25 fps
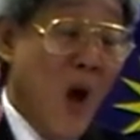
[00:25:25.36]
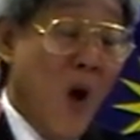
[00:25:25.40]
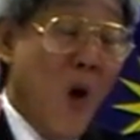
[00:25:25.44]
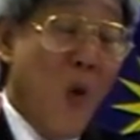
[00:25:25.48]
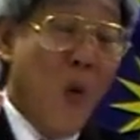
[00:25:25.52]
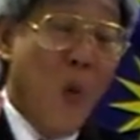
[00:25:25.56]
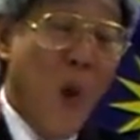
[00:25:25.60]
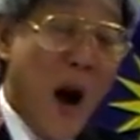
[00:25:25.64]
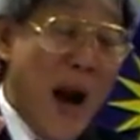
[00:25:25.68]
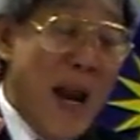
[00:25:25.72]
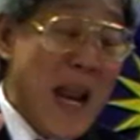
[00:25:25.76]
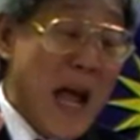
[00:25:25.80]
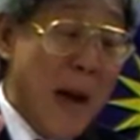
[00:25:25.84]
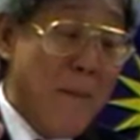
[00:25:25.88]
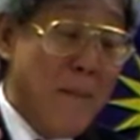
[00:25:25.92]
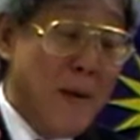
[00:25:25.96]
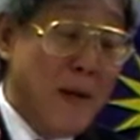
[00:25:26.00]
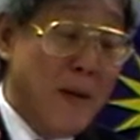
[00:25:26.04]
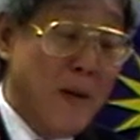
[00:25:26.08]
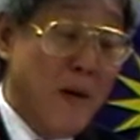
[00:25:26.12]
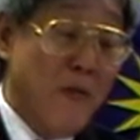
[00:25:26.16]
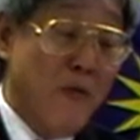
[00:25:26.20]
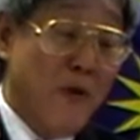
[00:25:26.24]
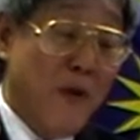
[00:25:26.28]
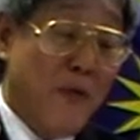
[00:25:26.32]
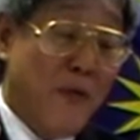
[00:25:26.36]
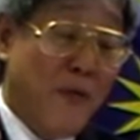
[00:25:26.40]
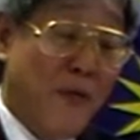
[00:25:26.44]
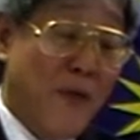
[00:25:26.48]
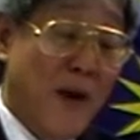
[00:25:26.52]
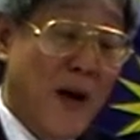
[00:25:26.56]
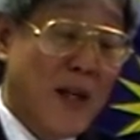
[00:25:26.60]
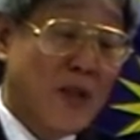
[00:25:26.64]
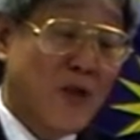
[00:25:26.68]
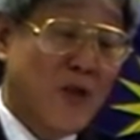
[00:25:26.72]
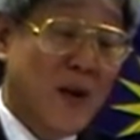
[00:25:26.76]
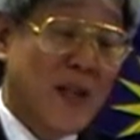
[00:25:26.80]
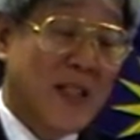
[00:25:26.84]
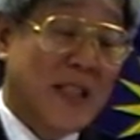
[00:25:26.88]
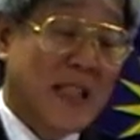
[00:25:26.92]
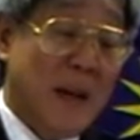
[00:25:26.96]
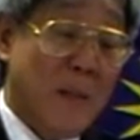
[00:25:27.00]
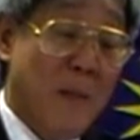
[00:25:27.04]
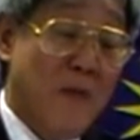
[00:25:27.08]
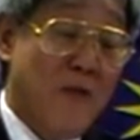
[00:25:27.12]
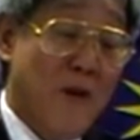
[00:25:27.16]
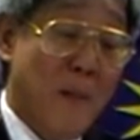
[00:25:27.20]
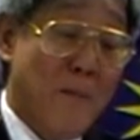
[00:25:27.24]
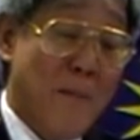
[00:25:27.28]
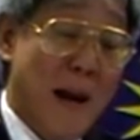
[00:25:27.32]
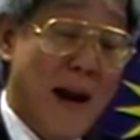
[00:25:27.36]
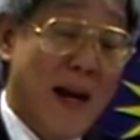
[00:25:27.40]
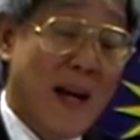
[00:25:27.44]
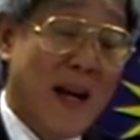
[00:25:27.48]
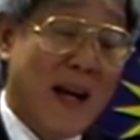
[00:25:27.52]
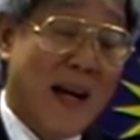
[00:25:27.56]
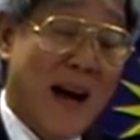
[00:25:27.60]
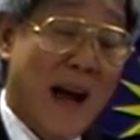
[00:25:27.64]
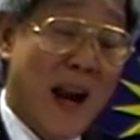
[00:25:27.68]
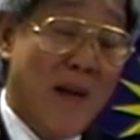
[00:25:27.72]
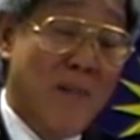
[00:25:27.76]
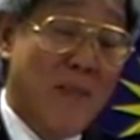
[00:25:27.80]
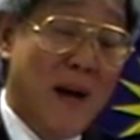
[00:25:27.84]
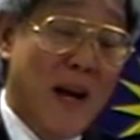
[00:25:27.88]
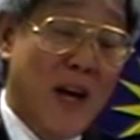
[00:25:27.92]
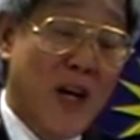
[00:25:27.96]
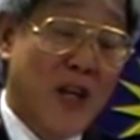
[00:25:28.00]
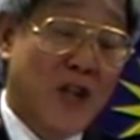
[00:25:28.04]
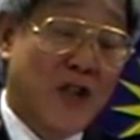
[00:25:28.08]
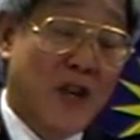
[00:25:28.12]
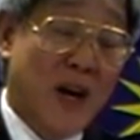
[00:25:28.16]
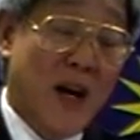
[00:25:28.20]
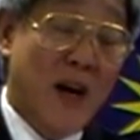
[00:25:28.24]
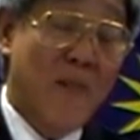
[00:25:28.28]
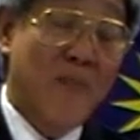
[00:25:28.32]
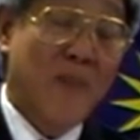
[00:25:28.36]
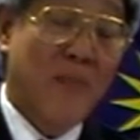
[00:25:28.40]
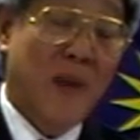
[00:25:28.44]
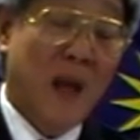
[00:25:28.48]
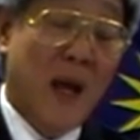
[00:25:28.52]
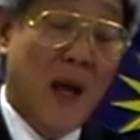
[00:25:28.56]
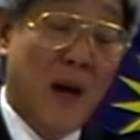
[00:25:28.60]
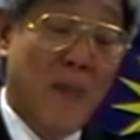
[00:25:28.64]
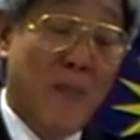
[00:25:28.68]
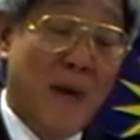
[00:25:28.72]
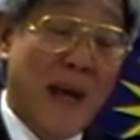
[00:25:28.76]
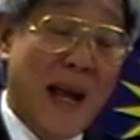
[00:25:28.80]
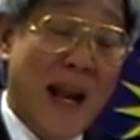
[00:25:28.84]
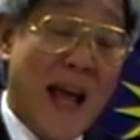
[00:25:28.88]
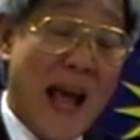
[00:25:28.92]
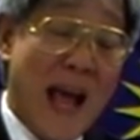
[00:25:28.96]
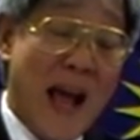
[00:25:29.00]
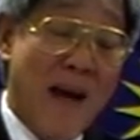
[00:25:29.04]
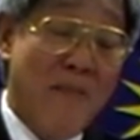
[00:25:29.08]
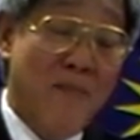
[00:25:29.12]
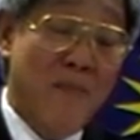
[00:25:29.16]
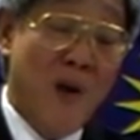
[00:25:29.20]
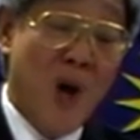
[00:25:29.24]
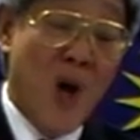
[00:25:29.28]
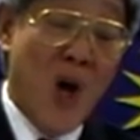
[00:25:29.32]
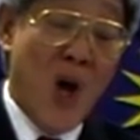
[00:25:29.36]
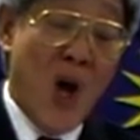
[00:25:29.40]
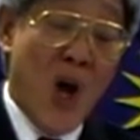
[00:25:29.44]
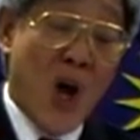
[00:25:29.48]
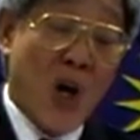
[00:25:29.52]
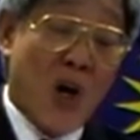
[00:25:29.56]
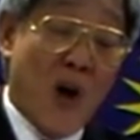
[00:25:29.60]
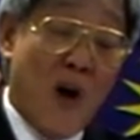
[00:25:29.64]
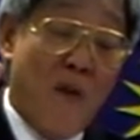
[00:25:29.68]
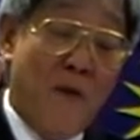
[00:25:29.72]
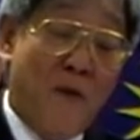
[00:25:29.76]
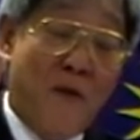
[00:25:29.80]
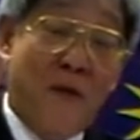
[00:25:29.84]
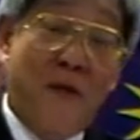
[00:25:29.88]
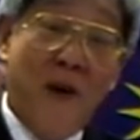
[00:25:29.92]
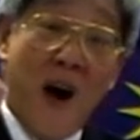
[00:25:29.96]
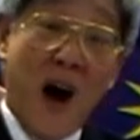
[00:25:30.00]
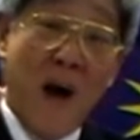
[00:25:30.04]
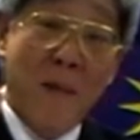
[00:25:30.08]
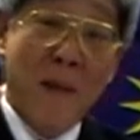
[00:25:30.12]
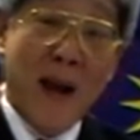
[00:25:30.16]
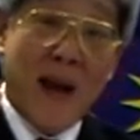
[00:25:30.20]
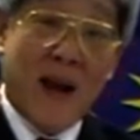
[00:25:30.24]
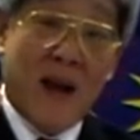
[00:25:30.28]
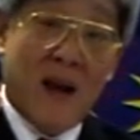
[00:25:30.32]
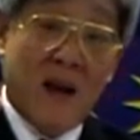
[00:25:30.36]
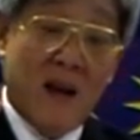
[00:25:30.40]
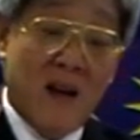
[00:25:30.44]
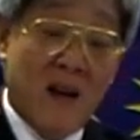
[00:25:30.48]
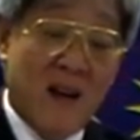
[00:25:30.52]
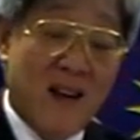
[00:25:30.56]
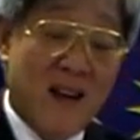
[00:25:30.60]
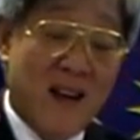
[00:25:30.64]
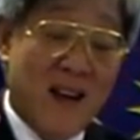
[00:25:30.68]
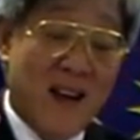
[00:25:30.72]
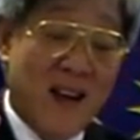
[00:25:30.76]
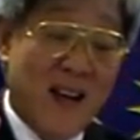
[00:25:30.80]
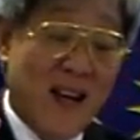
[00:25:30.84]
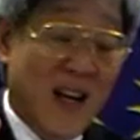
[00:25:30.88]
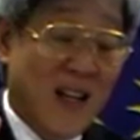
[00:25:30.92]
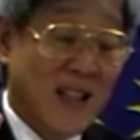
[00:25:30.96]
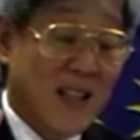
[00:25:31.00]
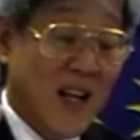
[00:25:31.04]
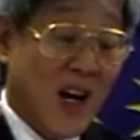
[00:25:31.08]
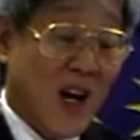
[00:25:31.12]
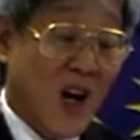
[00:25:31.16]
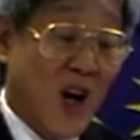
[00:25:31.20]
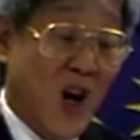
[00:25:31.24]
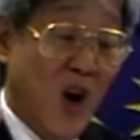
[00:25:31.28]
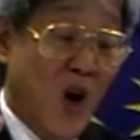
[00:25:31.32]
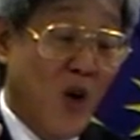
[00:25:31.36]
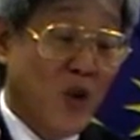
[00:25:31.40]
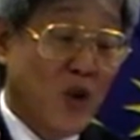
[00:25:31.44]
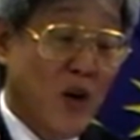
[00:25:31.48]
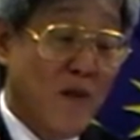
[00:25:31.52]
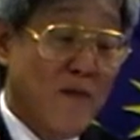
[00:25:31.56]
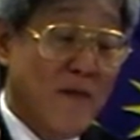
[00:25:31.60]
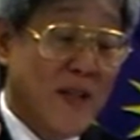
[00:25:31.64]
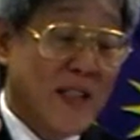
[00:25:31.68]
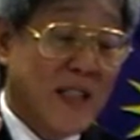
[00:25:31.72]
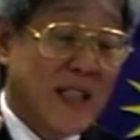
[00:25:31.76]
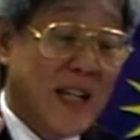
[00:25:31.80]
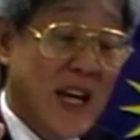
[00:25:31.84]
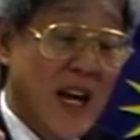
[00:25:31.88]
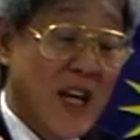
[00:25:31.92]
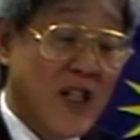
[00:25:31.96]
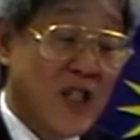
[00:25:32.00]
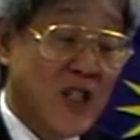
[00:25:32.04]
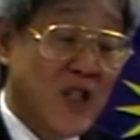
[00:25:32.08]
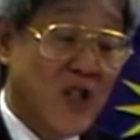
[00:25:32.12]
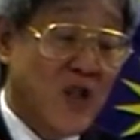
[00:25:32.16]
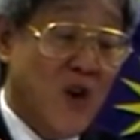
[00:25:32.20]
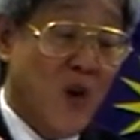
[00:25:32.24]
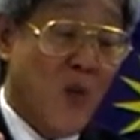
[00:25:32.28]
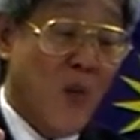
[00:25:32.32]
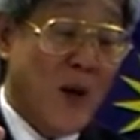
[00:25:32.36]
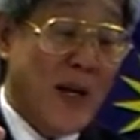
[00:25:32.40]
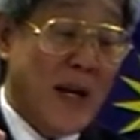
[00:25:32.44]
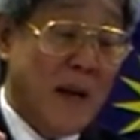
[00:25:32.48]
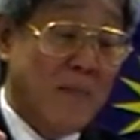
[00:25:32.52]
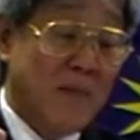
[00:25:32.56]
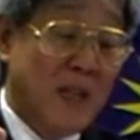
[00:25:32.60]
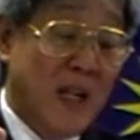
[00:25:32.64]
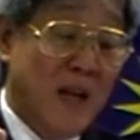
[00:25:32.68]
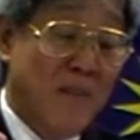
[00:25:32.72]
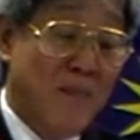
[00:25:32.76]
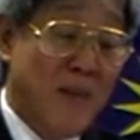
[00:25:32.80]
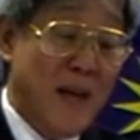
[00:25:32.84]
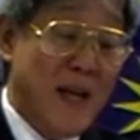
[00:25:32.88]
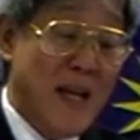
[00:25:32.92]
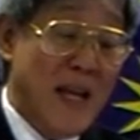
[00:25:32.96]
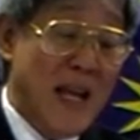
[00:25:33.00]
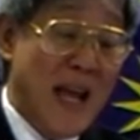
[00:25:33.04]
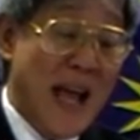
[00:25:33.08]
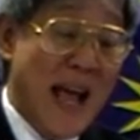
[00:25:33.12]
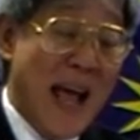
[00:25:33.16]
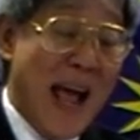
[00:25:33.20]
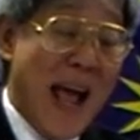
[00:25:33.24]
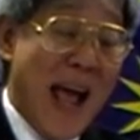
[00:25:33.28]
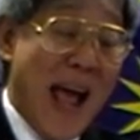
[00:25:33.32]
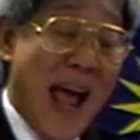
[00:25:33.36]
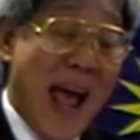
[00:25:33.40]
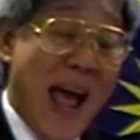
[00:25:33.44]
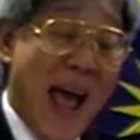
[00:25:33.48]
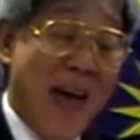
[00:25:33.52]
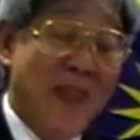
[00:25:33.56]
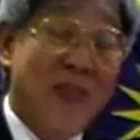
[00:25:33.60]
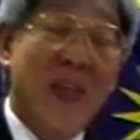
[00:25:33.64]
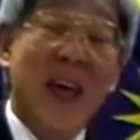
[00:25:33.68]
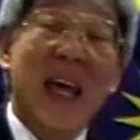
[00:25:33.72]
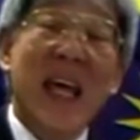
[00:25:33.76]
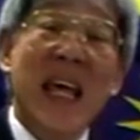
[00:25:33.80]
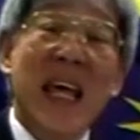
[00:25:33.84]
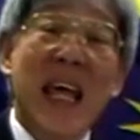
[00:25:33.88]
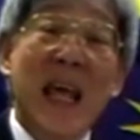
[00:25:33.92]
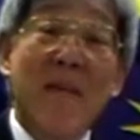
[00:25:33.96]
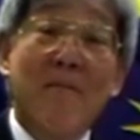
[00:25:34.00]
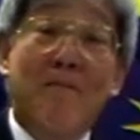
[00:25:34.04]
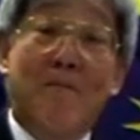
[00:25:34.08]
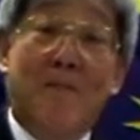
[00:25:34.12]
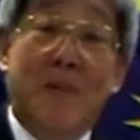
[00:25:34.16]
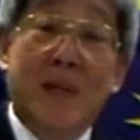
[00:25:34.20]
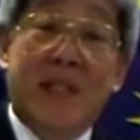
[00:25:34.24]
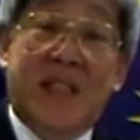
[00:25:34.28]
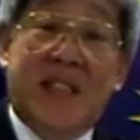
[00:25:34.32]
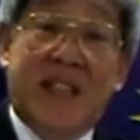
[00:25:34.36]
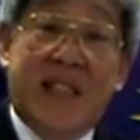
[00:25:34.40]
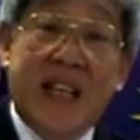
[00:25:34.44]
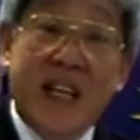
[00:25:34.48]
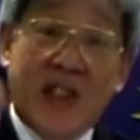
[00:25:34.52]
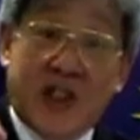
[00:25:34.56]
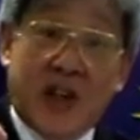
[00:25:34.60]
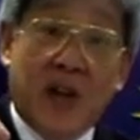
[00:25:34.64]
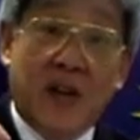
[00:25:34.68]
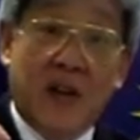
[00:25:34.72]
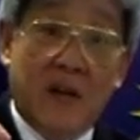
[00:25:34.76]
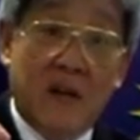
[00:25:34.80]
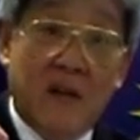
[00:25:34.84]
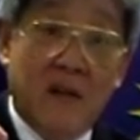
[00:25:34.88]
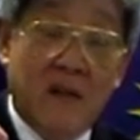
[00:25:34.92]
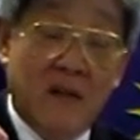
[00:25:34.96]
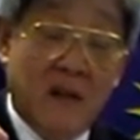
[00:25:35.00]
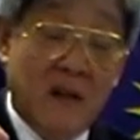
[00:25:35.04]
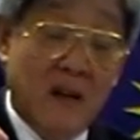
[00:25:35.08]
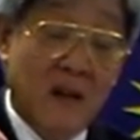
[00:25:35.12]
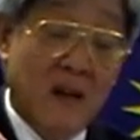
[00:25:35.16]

1MDB refers to the statement from Bank Negara Malaysia, BNM, confirming the closure of investigations on 1MDB and the imposition